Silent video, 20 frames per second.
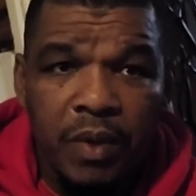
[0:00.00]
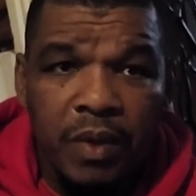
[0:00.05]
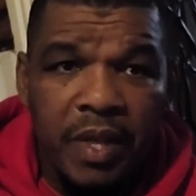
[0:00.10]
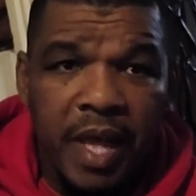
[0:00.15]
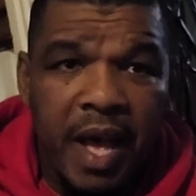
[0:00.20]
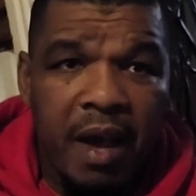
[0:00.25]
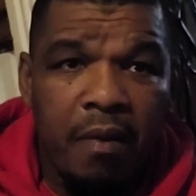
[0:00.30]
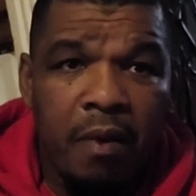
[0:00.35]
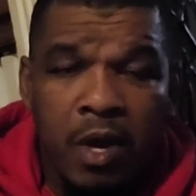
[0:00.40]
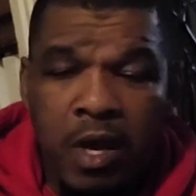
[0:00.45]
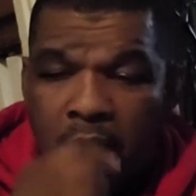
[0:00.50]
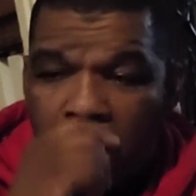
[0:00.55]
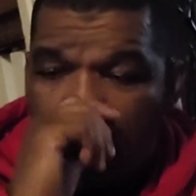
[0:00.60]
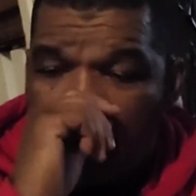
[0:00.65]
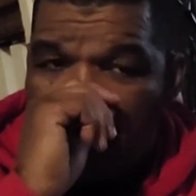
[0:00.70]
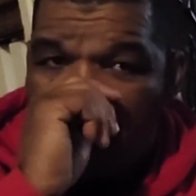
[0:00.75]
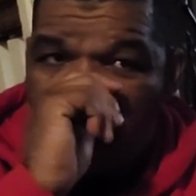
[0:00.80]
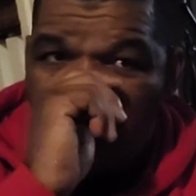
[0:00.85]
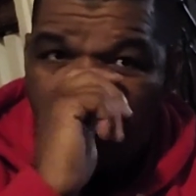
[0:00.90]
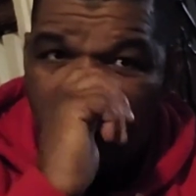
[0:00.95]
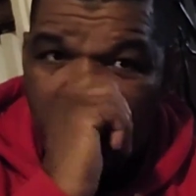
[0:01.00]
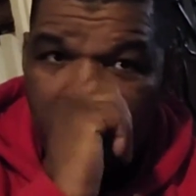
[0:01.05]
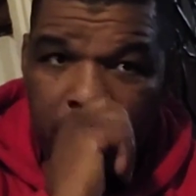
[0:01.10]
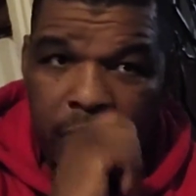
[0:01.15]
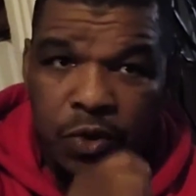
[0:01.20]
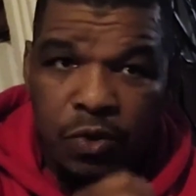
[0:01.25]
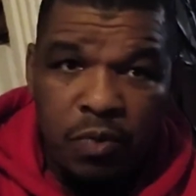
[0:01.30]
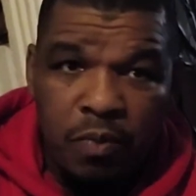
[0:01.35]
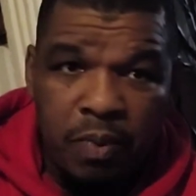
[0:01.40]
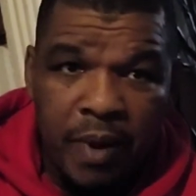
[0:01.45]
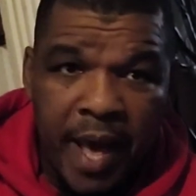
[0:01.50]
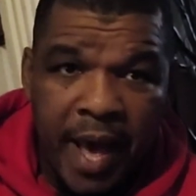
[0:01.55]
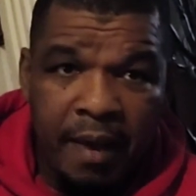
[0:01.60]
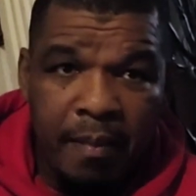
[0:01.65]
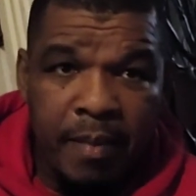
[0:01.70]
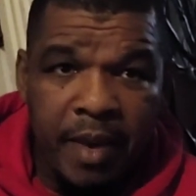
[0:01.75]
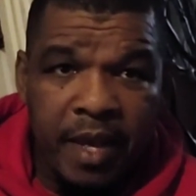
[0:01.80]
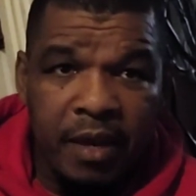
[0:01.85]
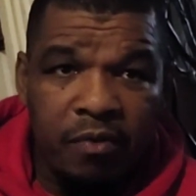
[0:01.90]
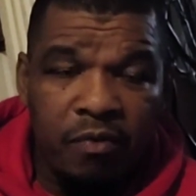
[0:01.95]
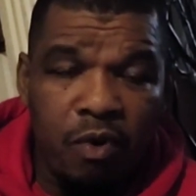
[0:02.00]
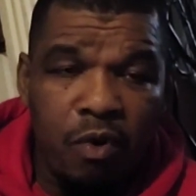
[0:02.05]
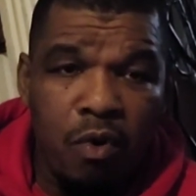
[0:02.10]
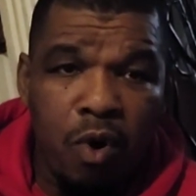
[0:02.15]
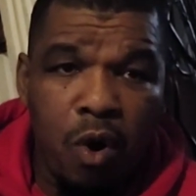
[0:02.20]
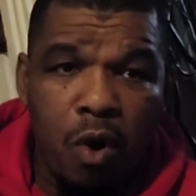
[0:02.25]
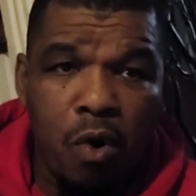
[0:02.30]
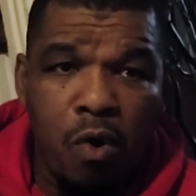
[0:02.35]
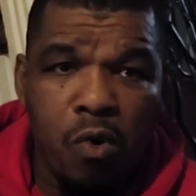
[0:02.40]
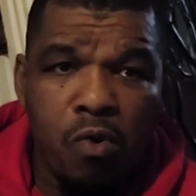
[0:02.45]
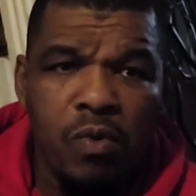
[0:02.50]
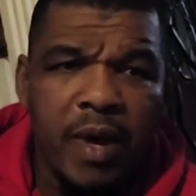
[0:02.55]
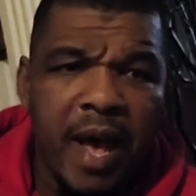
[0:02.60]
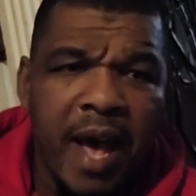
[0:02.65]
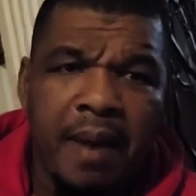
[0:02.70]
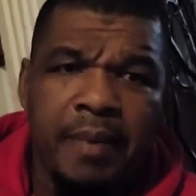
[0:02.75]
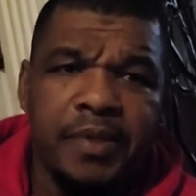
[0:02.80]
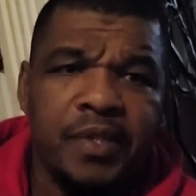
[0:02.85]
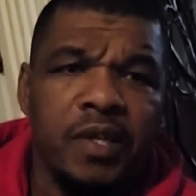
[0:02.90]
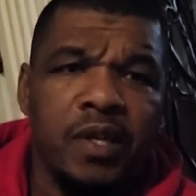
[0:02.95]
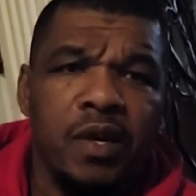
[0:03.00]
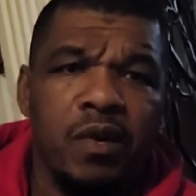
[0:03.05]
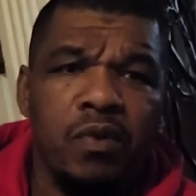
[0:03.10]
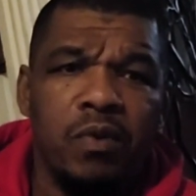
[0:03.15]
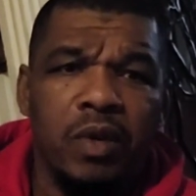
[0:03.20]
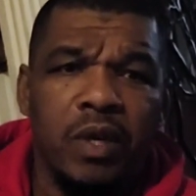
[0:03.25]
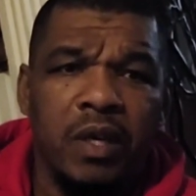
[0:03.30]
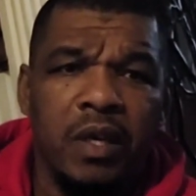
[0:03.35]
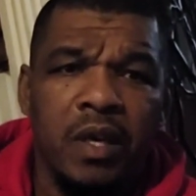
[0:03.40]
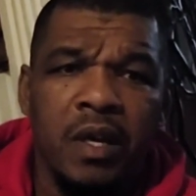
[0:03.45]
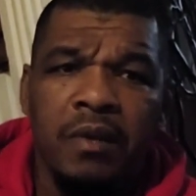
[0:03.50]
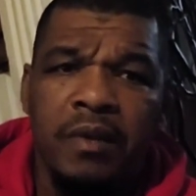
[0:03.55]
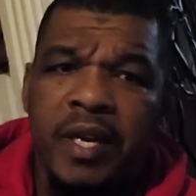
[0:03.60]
Now, do black men grow old? Absolutely.